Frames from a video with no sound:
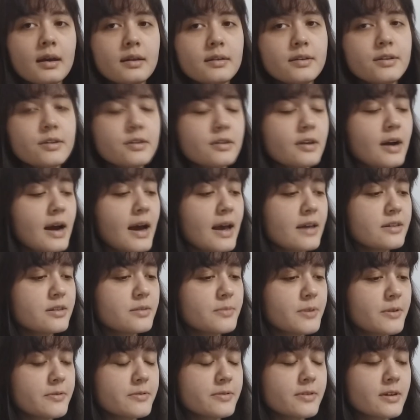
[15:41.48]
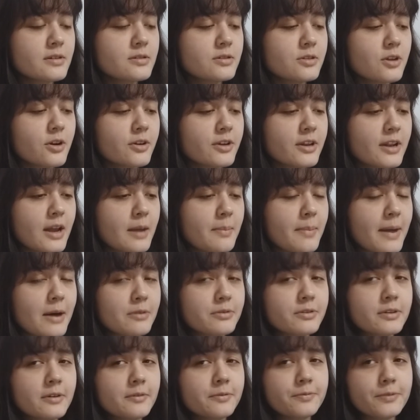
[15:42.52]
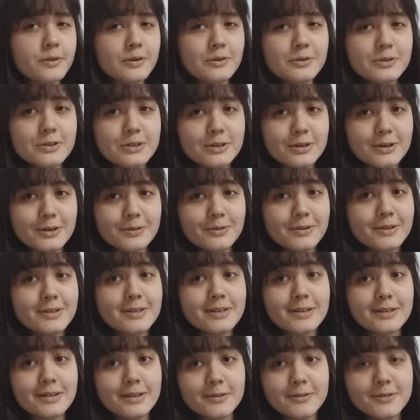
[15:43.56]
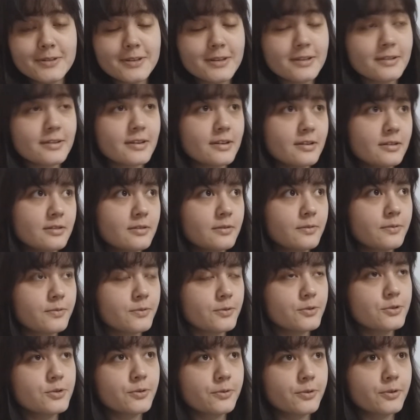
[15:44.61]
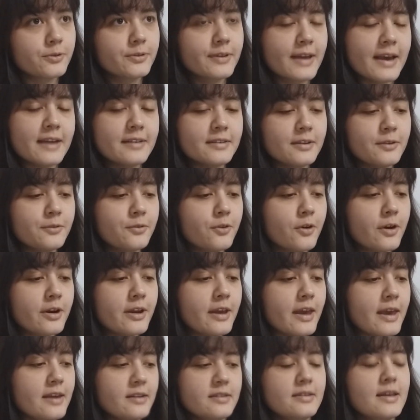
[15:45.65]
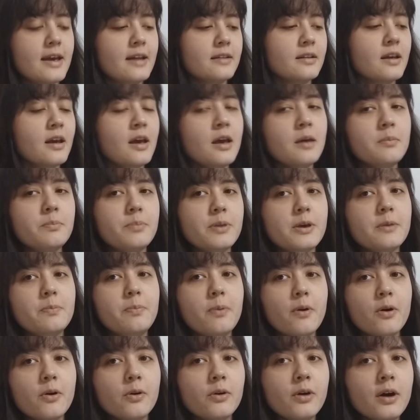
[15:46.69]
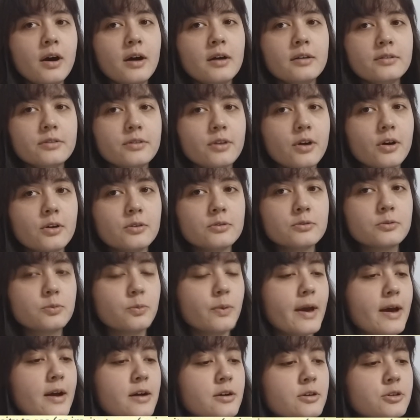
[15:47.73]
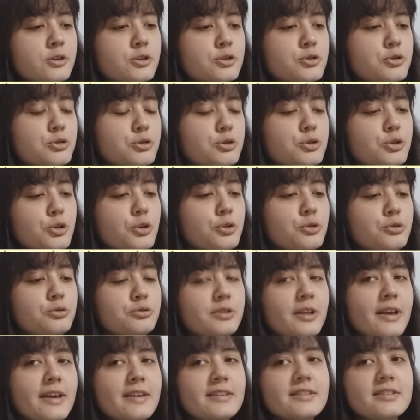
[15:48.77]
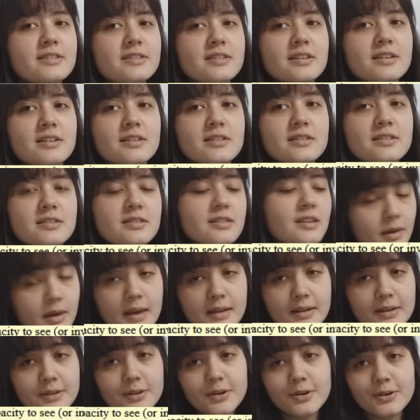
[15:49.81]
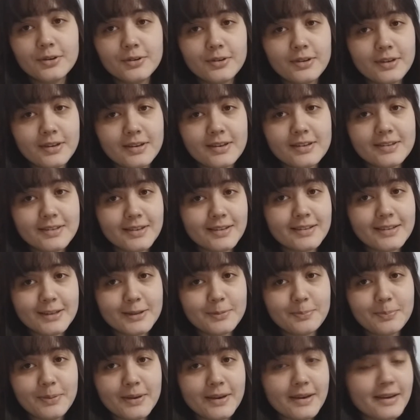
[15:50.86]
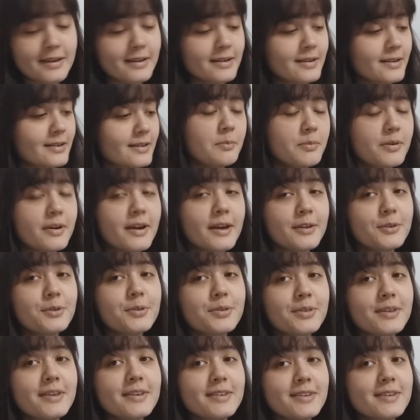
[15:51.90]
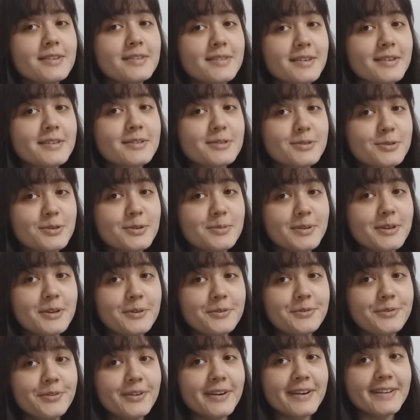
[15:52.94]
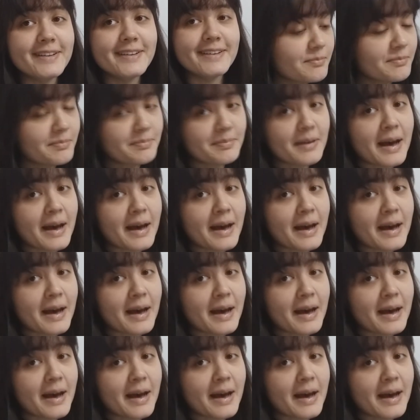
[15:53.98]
And here, Asimov starts talking about the future which he lives in, that is the future from 1948, that people don't wear shoelaces. And I know it is a nitpick, but I do think it's extremely funny.